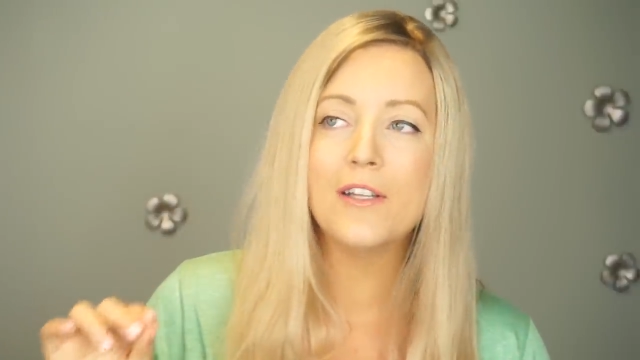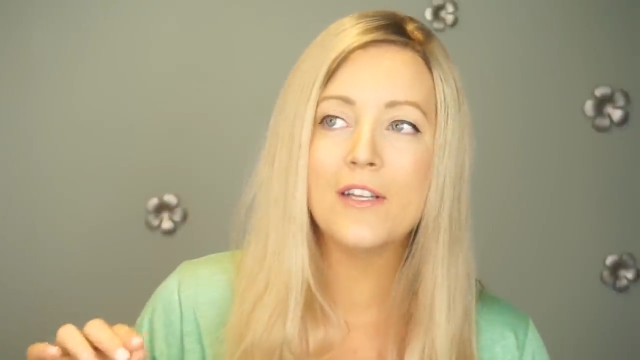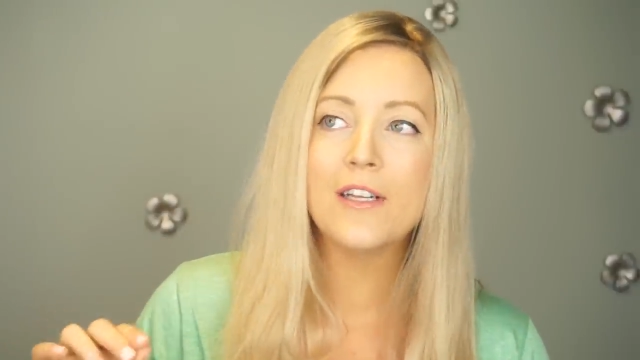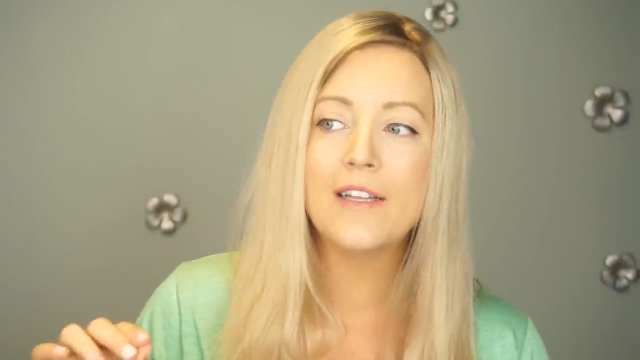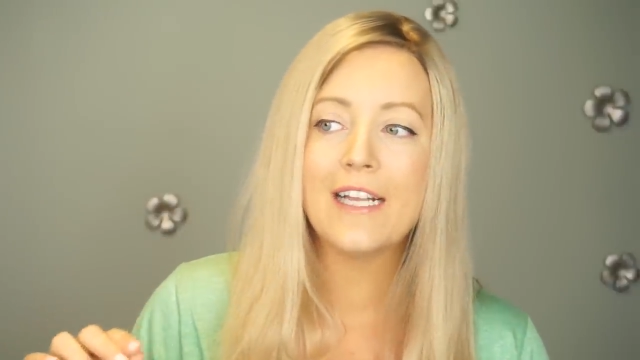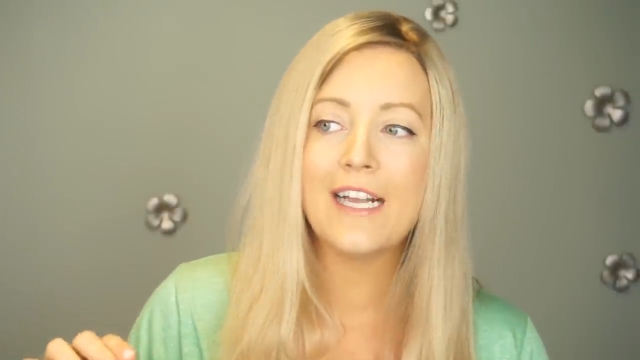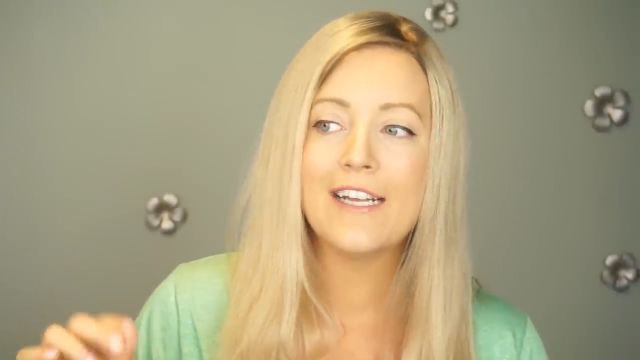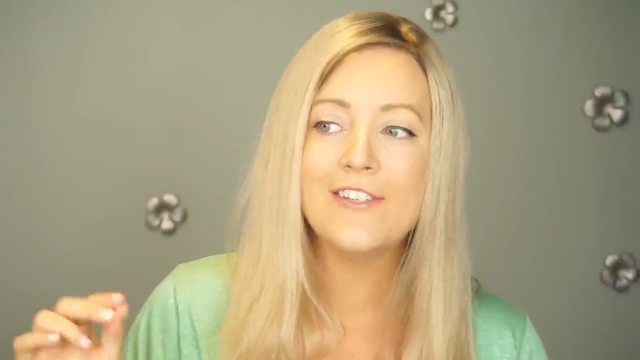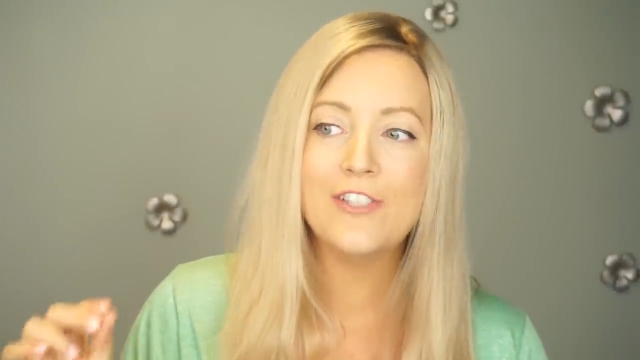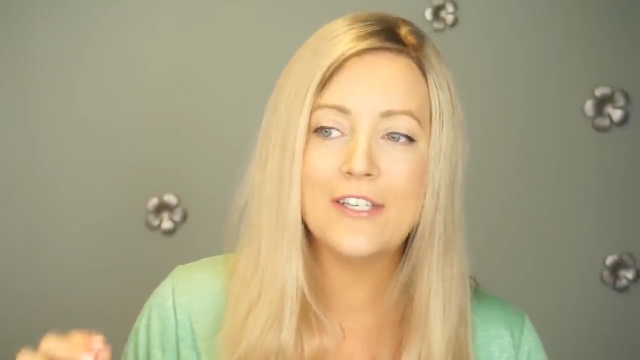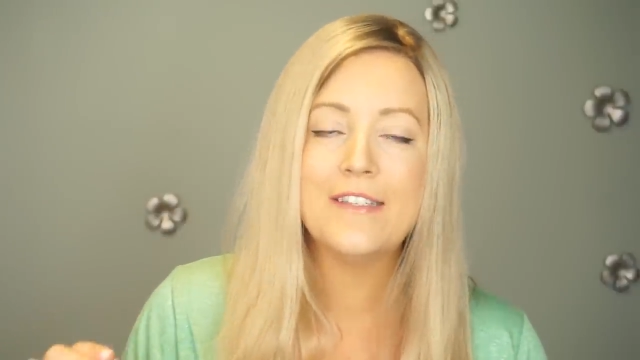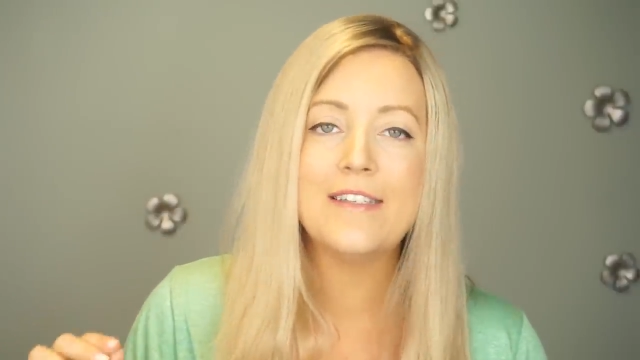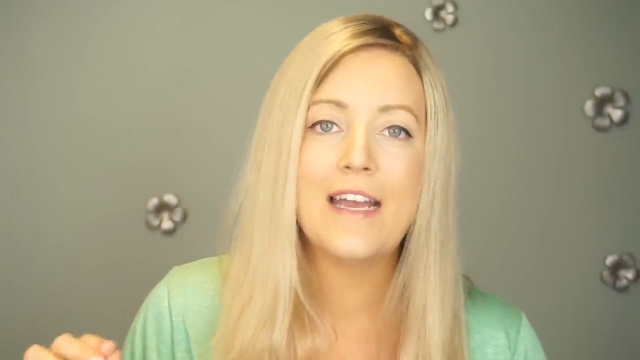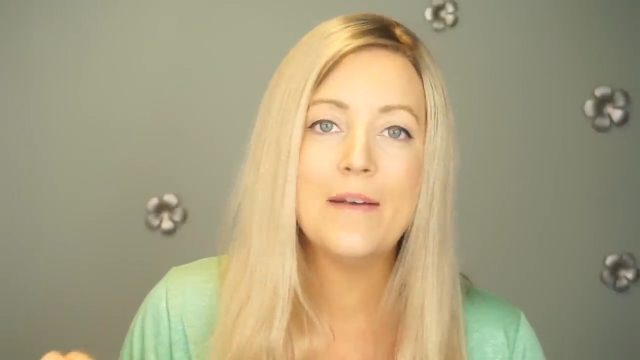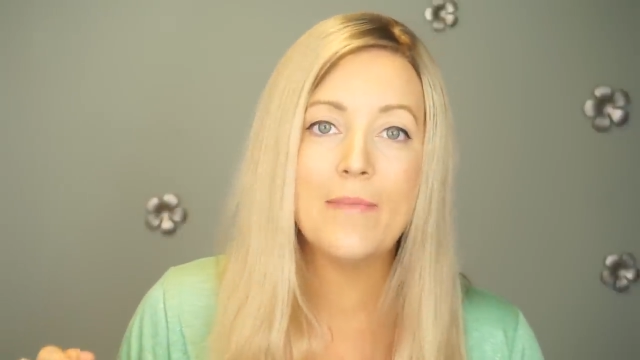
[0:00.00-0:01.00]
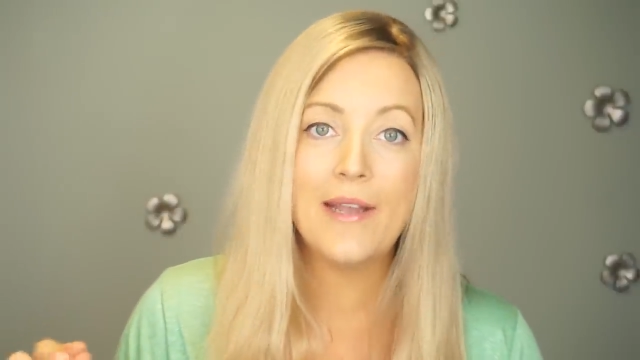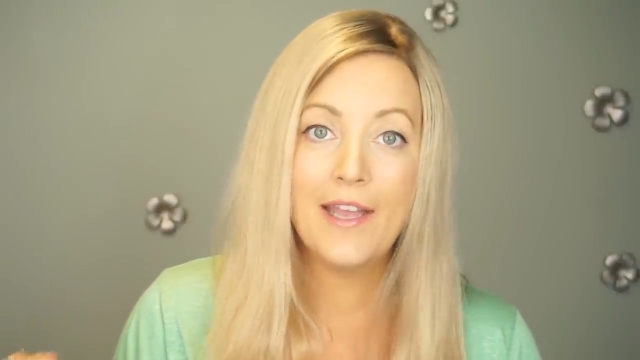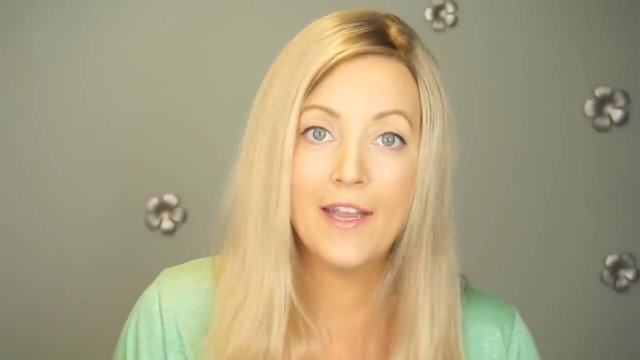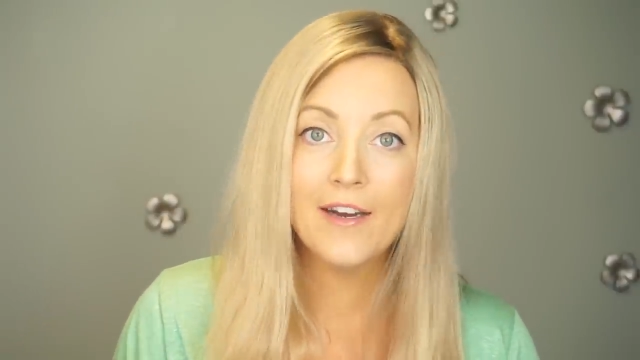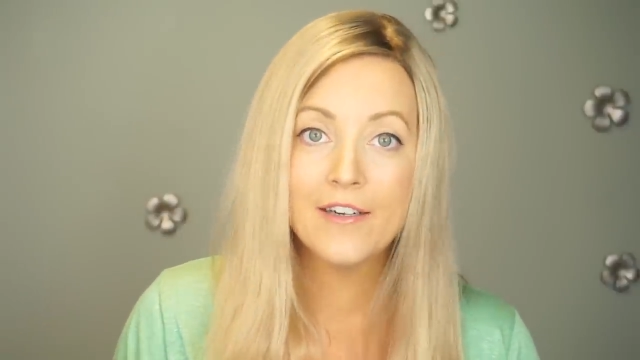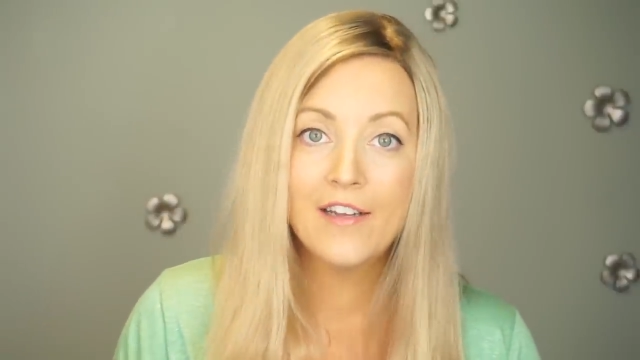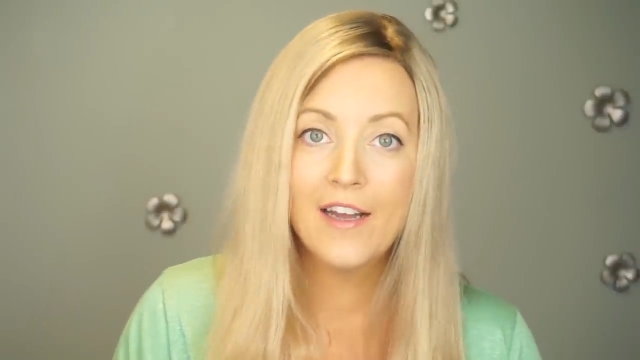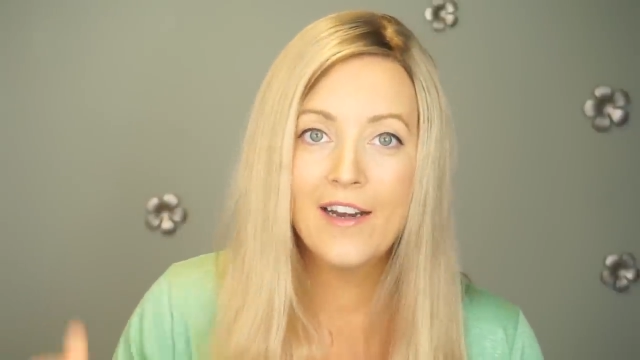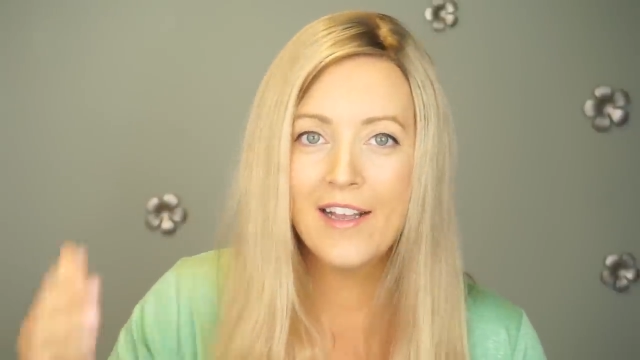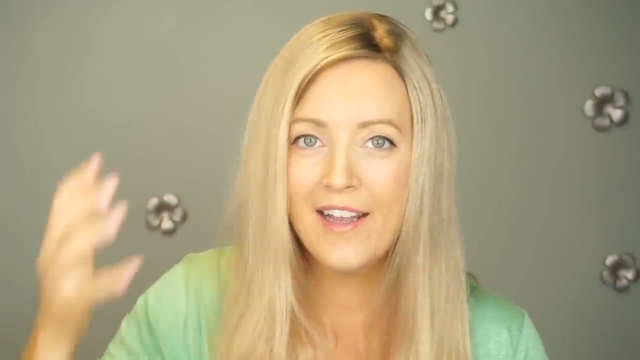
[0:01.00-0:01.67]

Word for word: look like I just had my hair done.